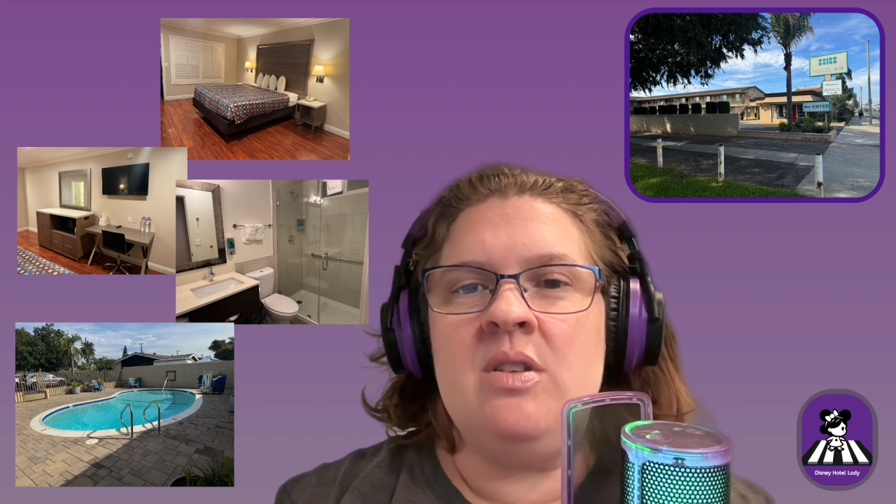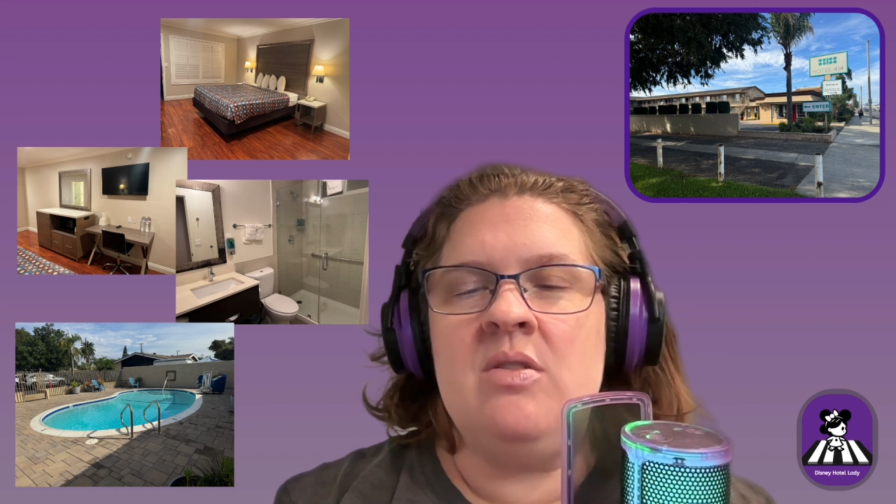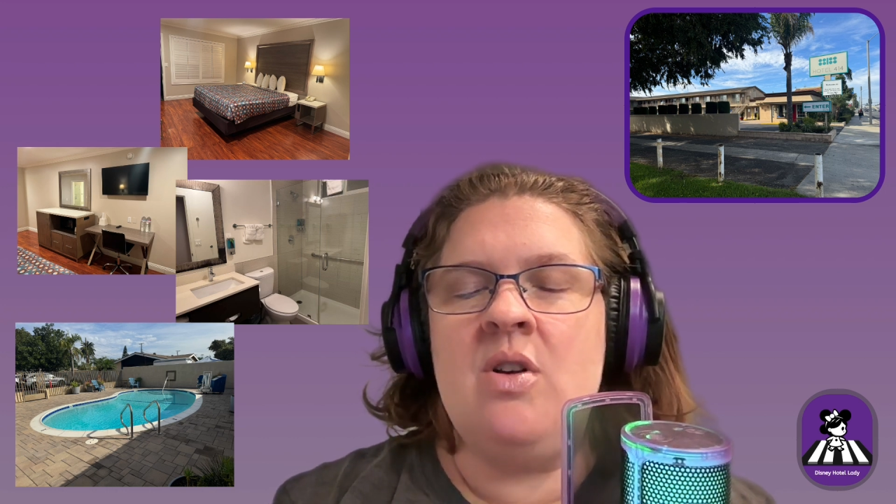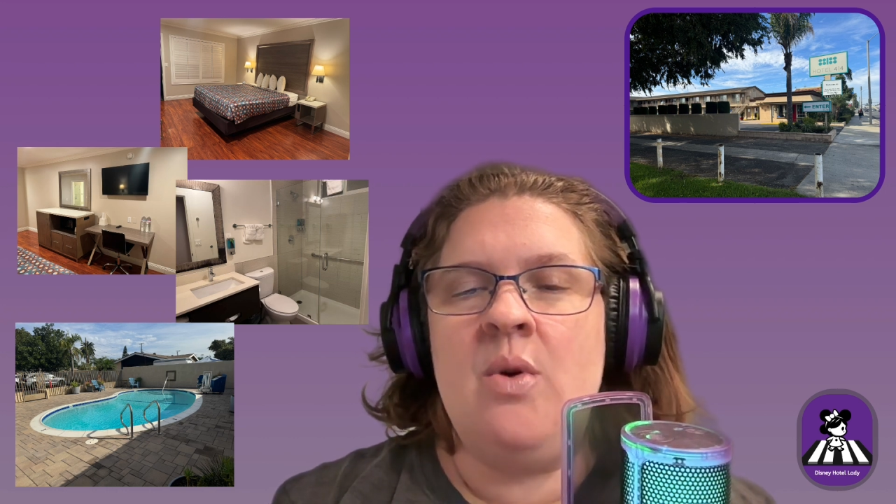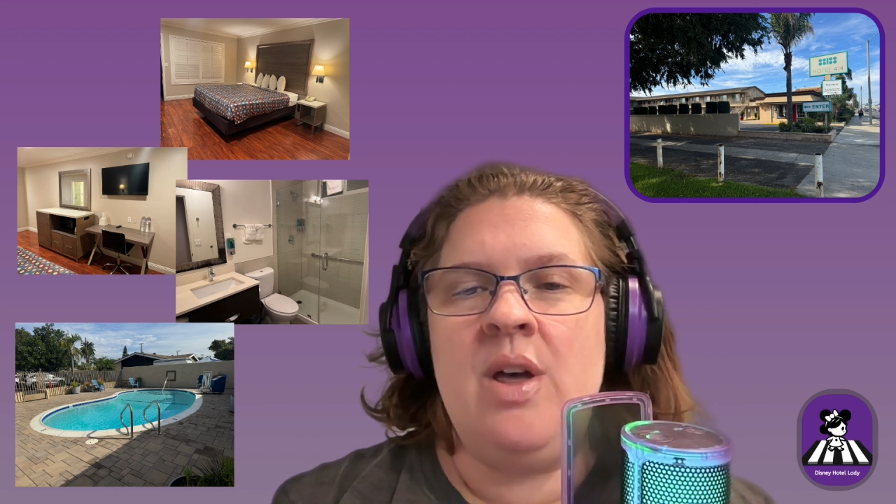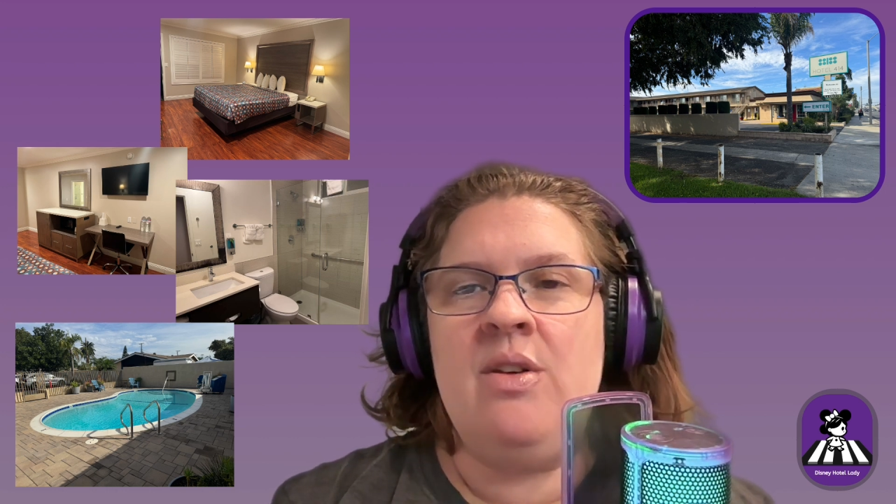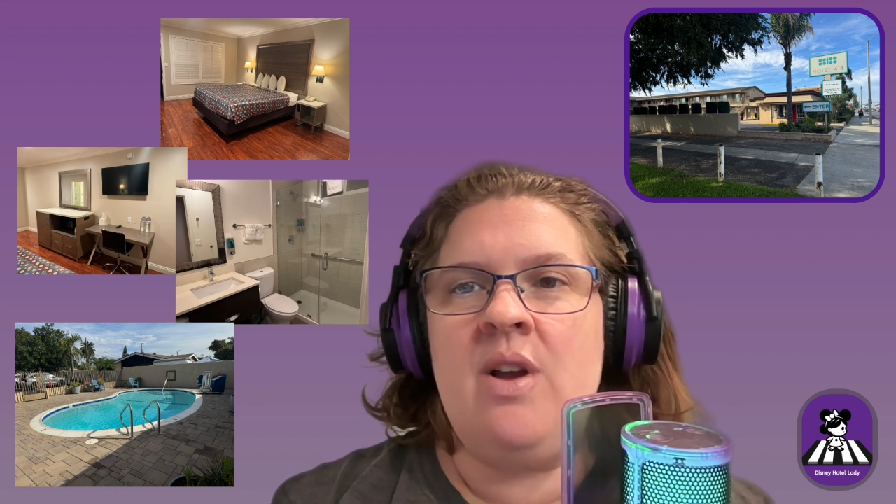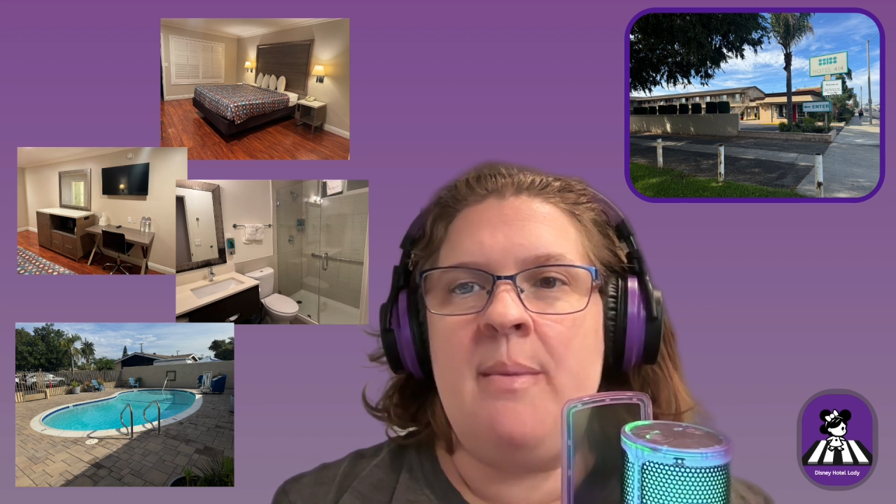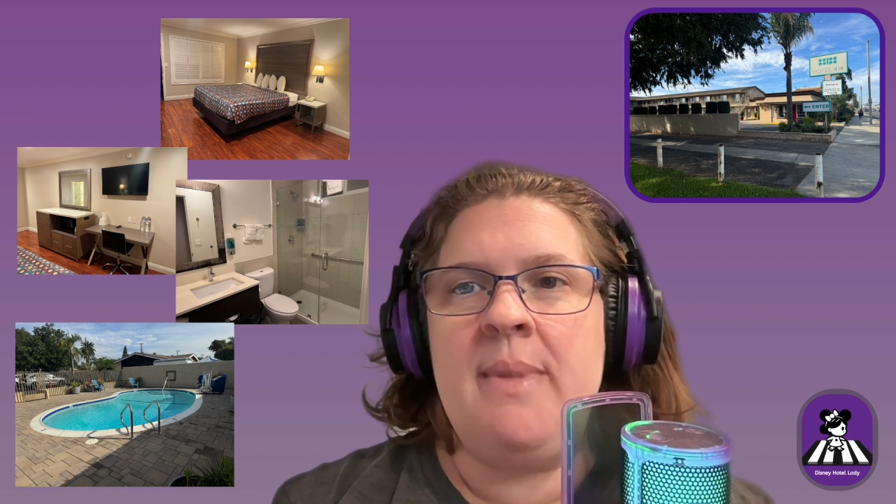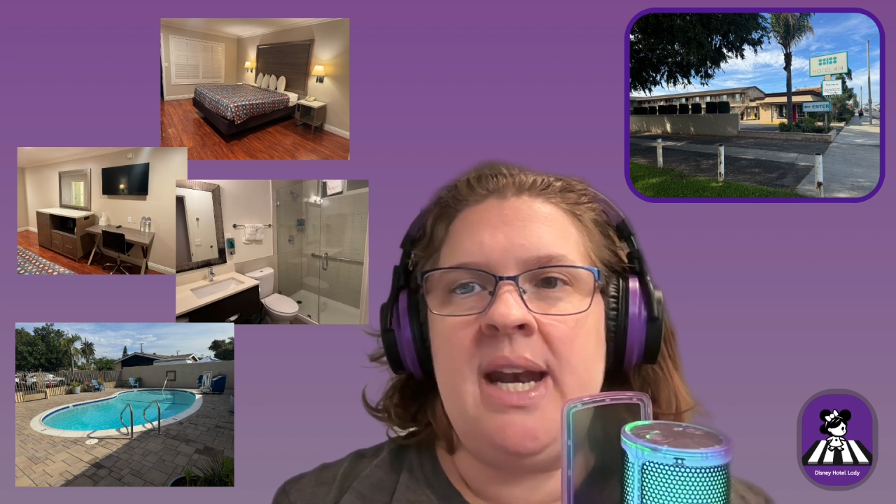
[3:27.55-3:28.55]
no other
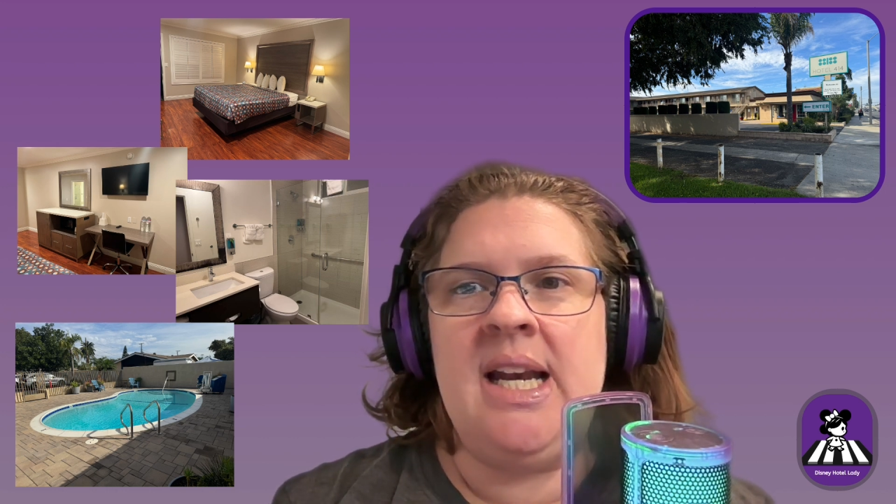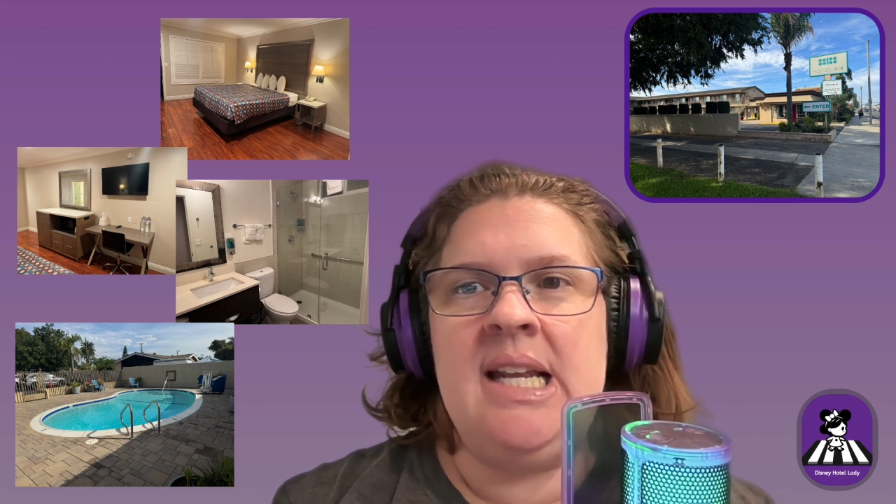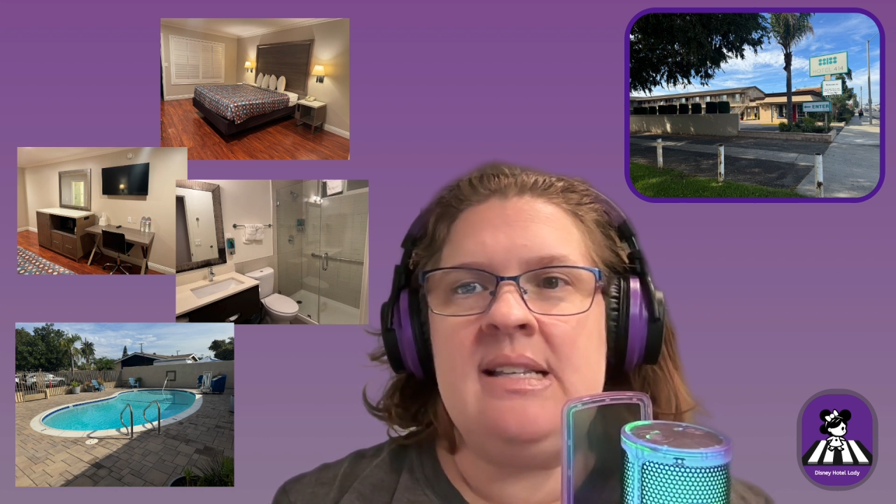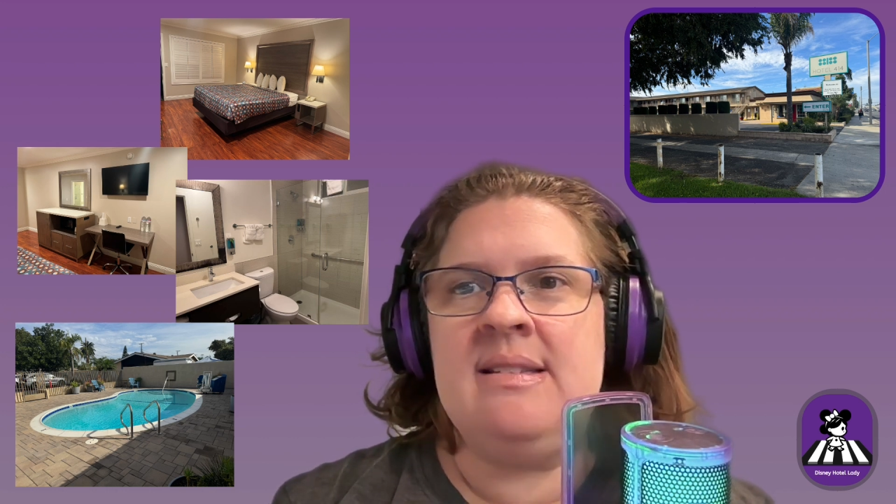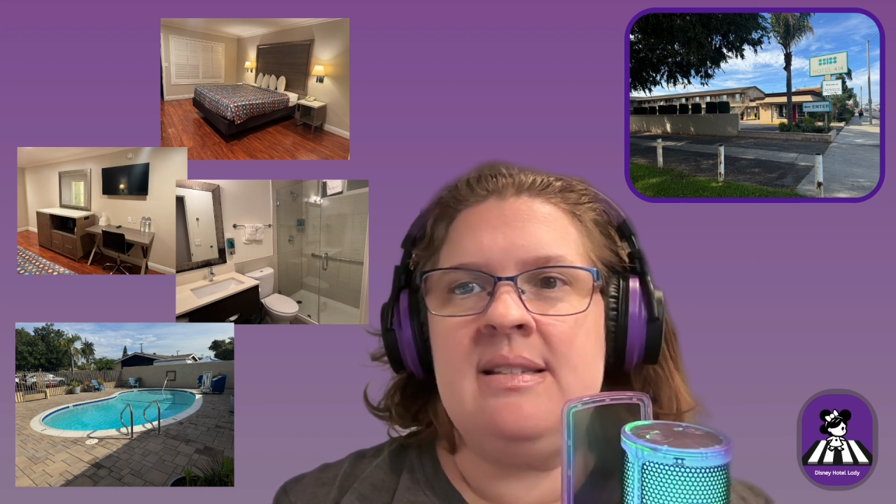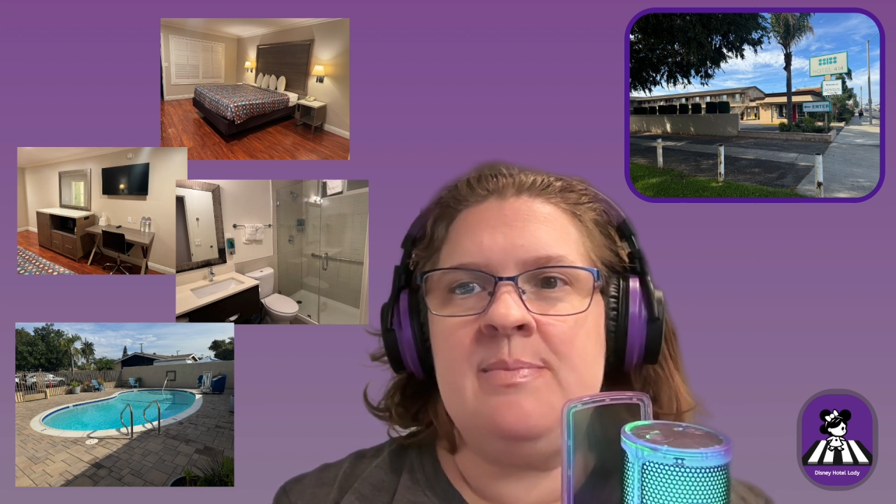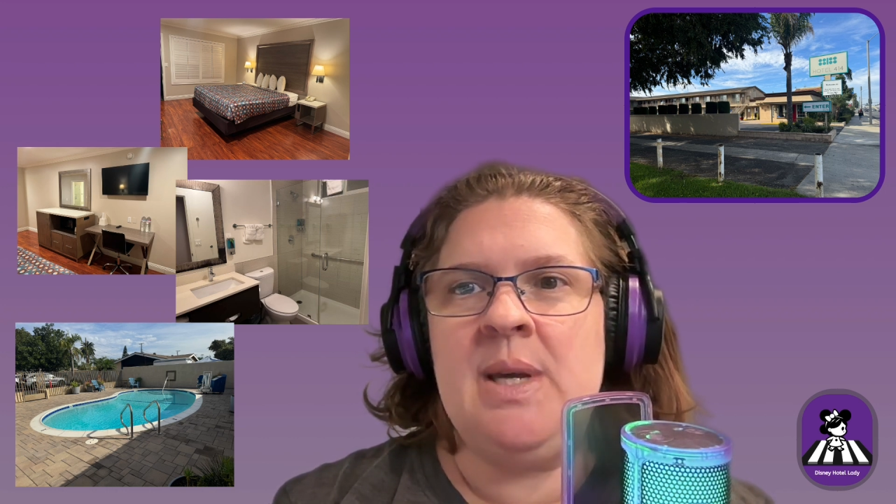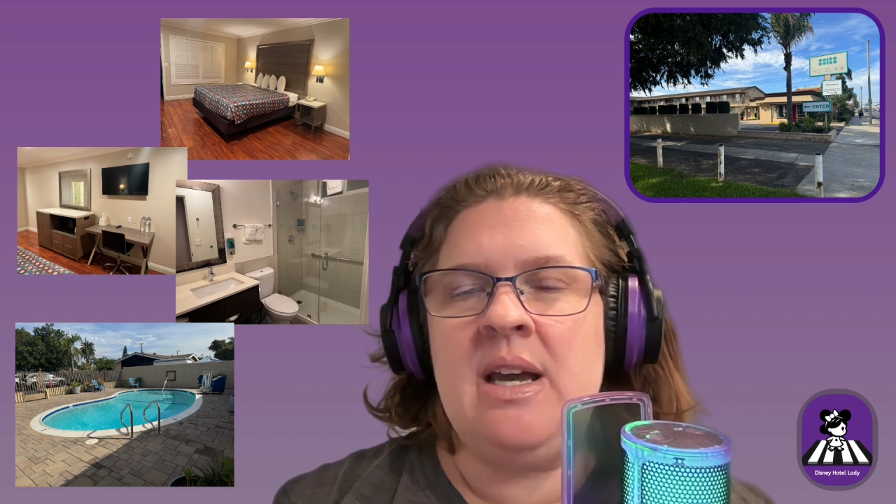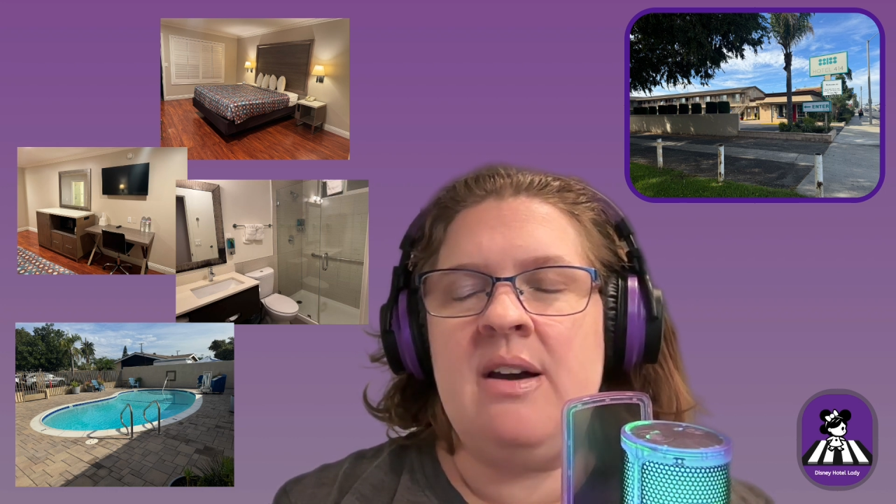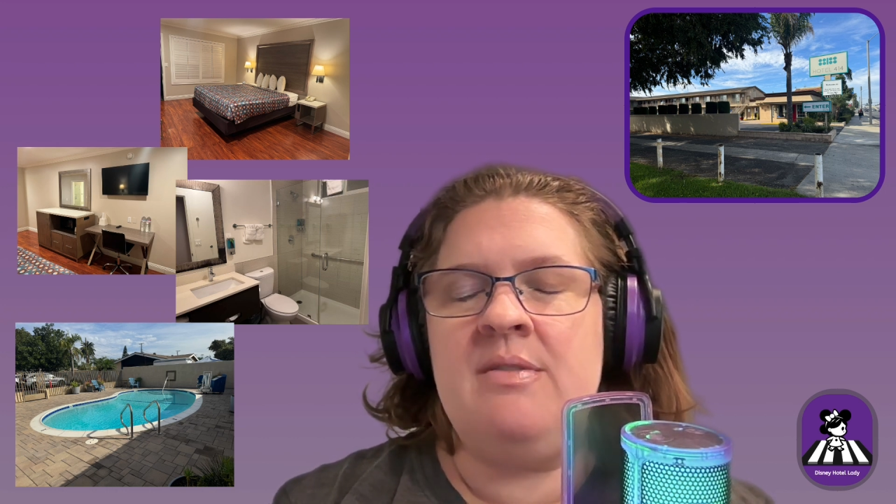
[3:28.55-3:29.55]
amenities to
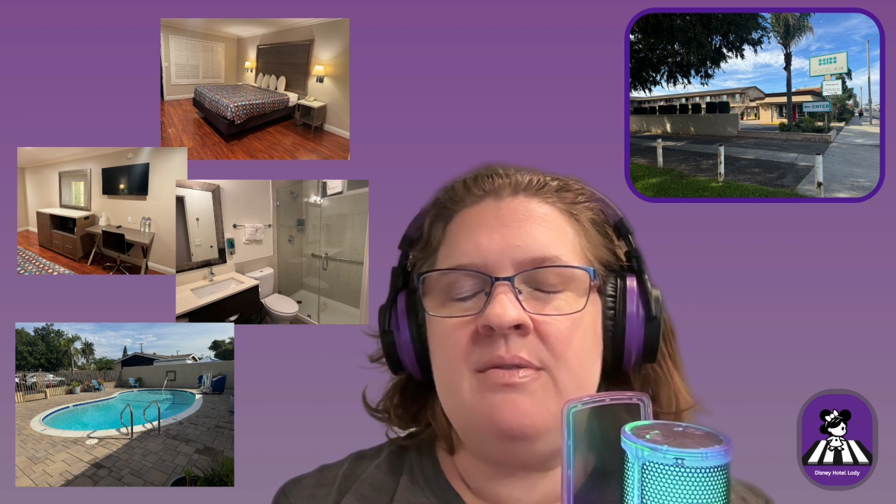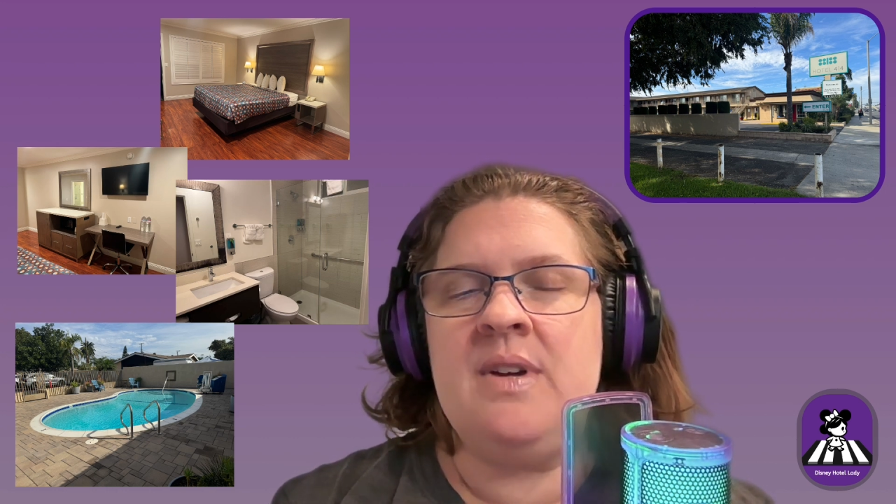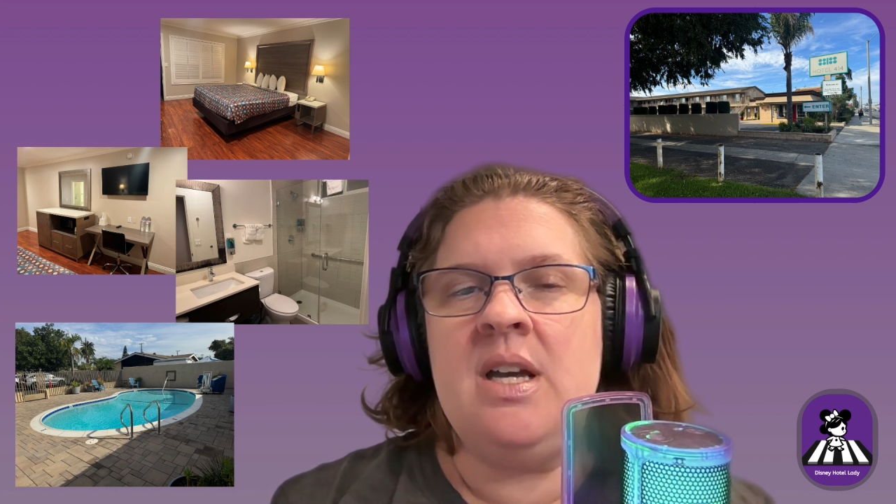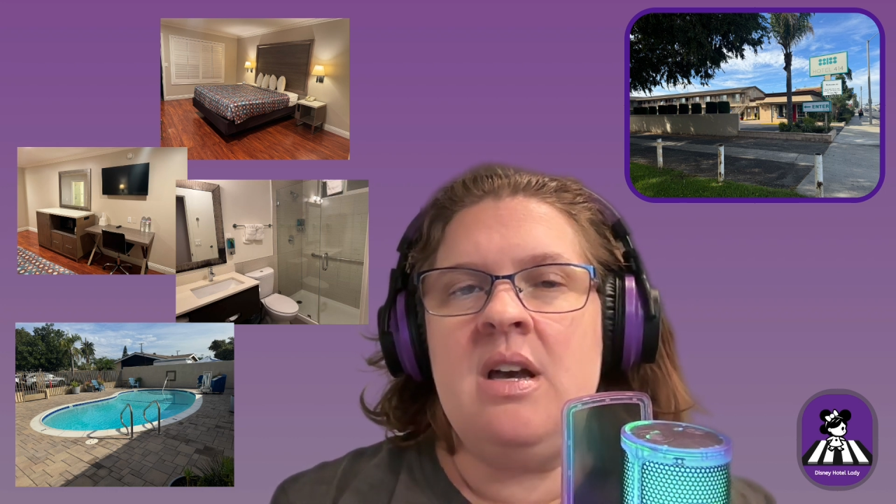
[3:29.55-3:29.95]
speak of.